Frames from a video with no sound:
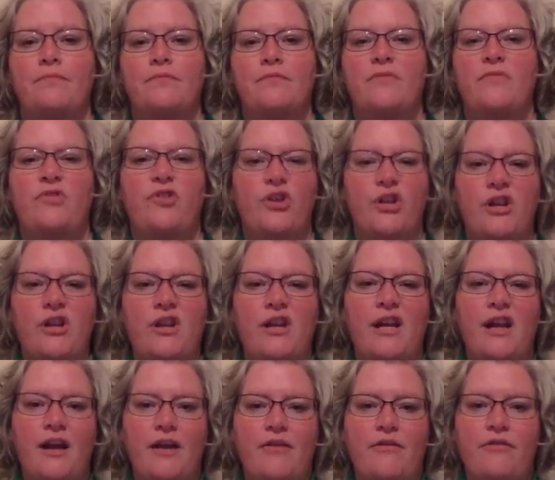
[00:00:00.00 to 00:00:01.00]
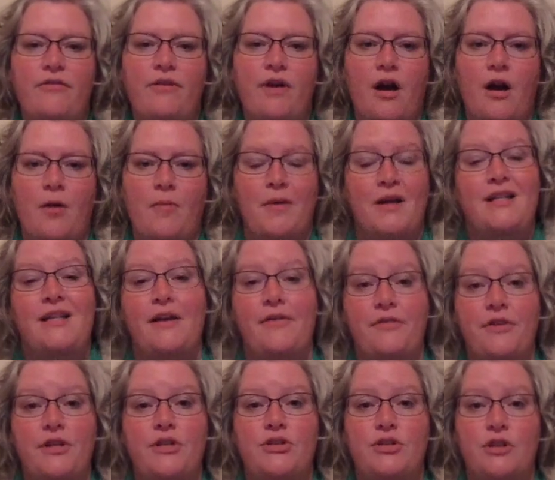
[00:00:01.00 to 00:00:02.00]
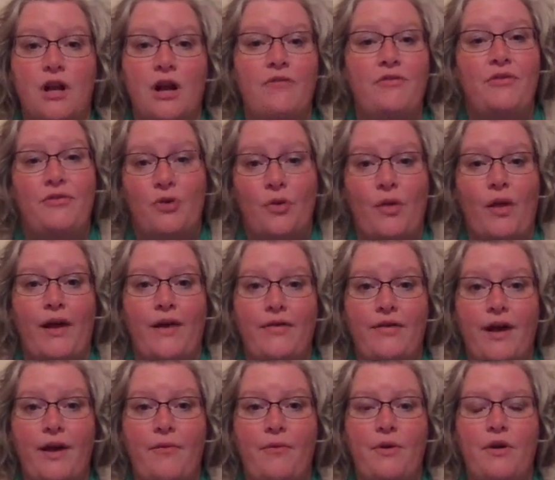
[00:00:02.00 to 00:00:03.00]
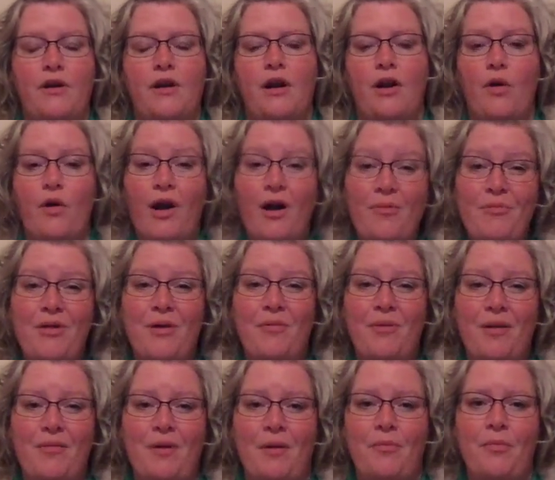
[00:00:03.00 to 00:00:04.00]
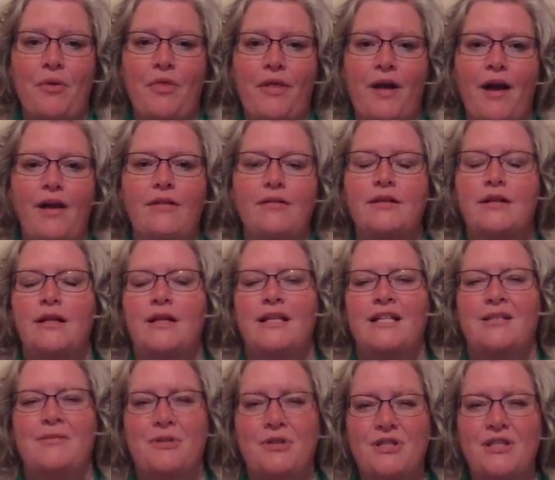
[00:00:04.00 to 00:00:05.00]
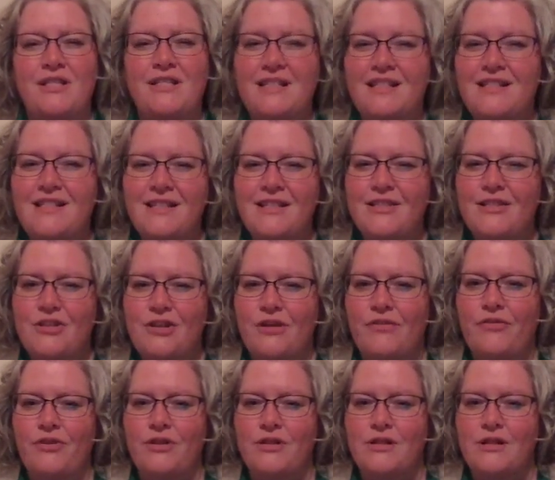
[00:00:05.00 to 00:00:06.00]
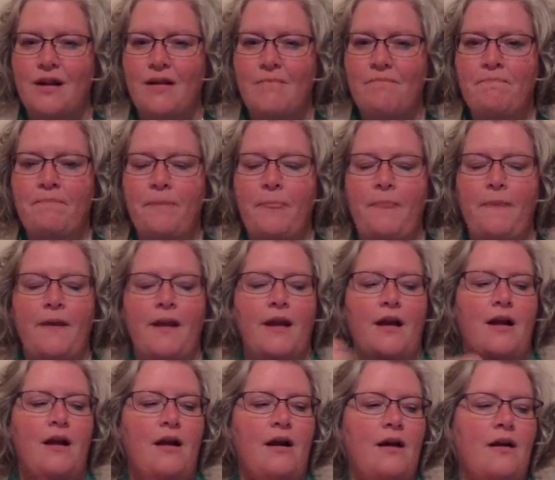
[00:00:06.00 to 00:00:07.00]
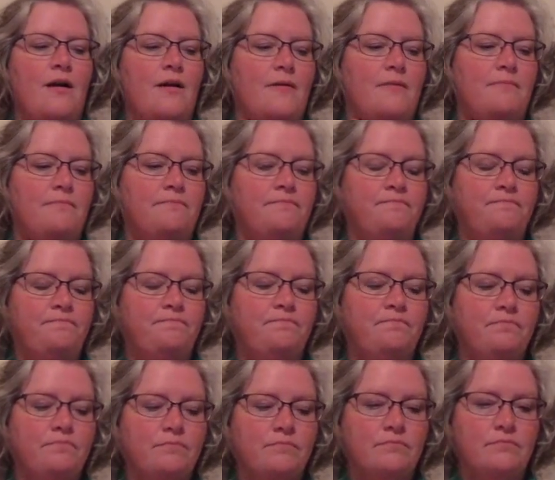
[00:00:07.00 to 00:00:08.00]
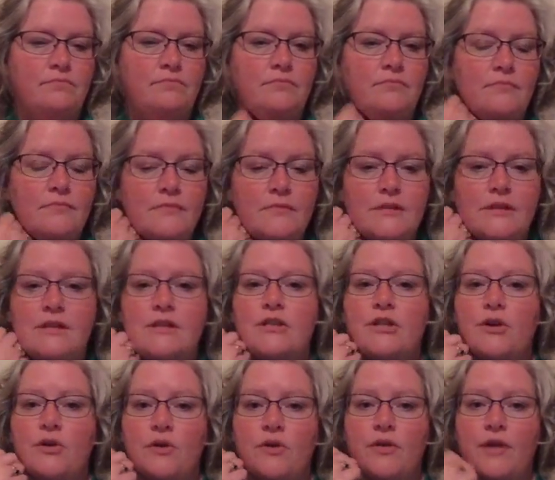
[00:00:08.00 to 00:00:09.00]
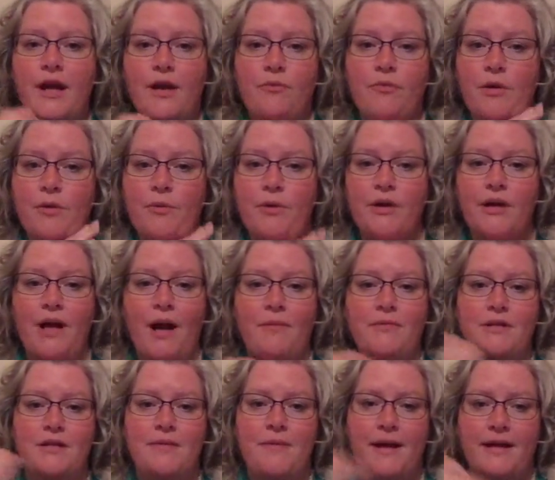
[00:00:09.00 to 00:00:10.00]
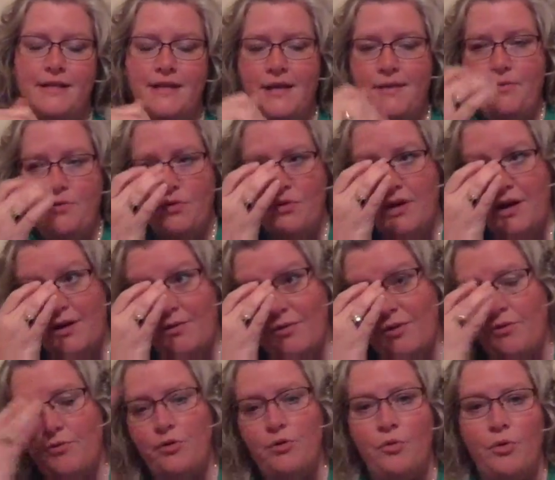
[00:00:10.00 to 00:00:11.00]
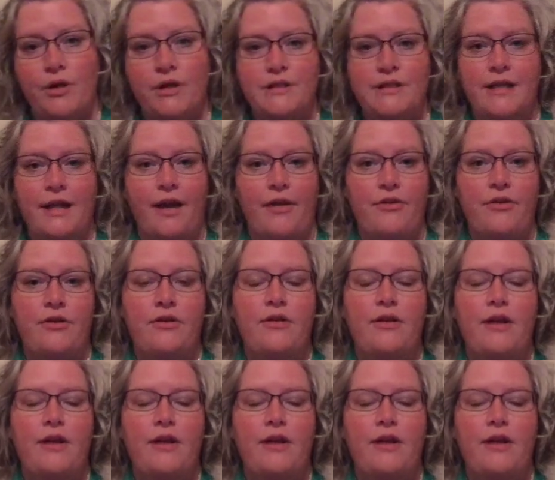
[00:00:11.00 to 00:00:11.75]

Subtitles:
for you to give a definition of if you like that one. And I'll help them come up with that, especially since this is our first time. So then we would come to the back table and we would work together.